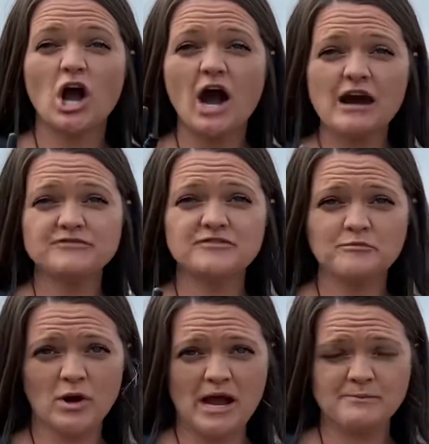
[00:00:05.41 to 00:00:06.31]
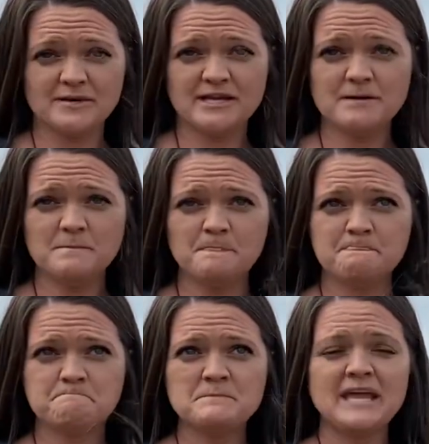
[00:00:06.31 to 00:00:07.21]
off of property
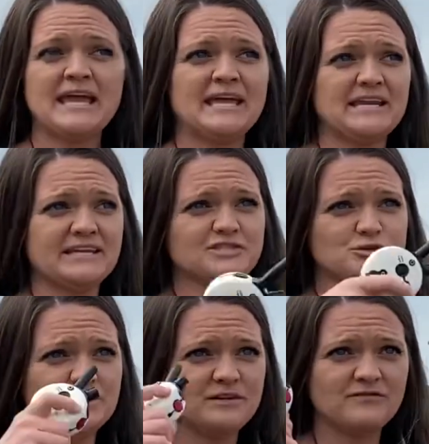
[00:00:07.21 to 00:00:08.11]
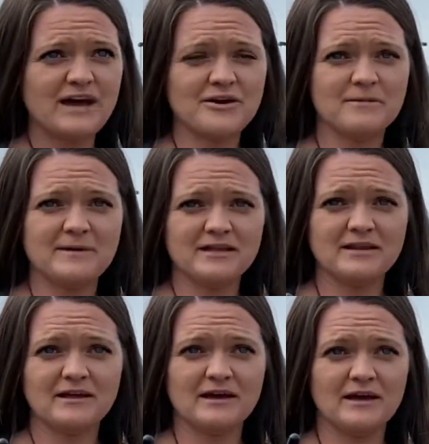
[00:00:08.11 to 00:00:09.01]
and into an environment
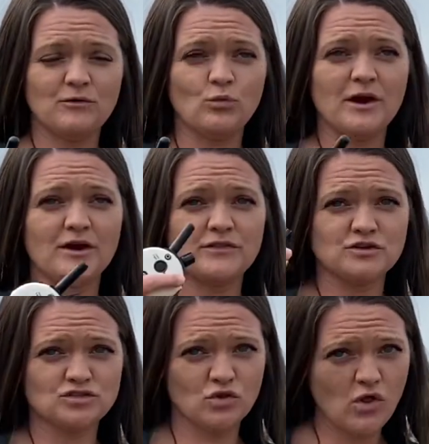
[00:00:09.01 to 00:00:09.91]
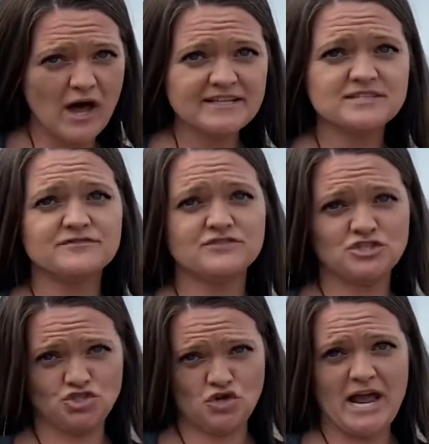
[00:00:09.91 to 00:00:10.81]
where there's lots of
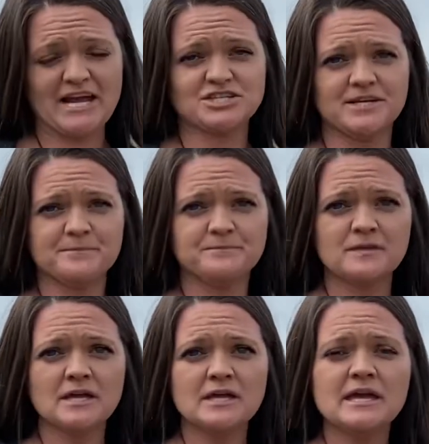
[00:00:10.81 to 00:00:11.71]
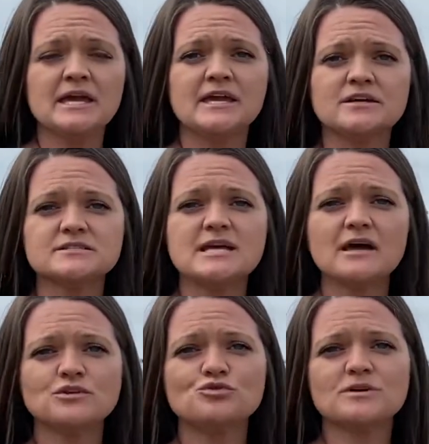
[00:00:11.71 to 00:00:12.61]
distraction. Here's how
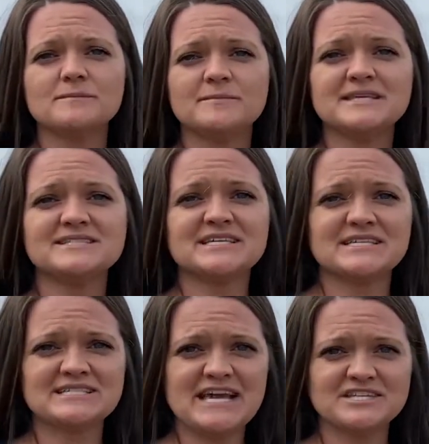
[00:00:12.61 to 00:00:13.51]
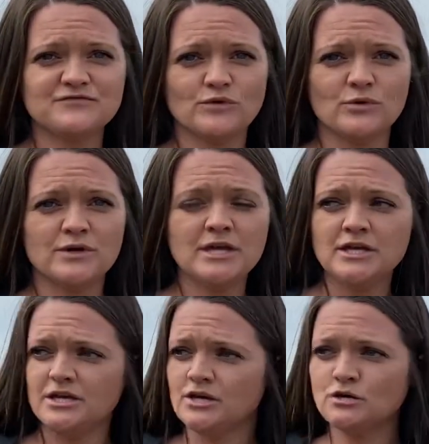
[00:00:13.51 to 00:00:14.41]
you can be successful.
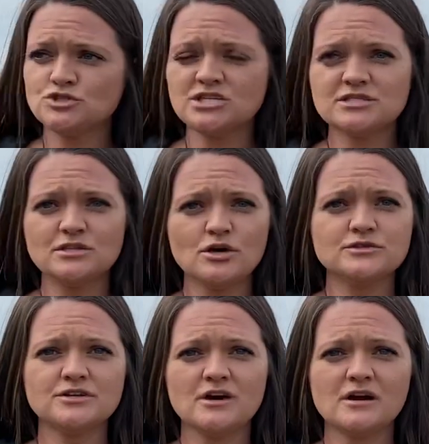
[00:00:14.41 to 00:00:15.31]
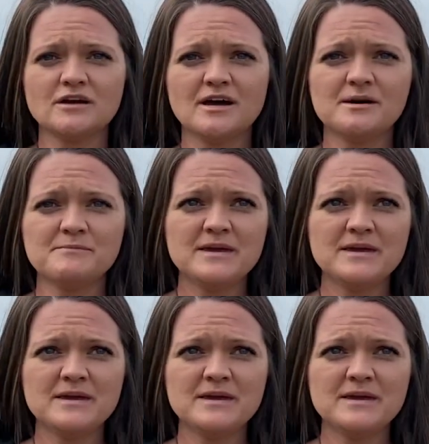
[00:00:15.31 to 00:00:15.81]
You don't just load the dog up,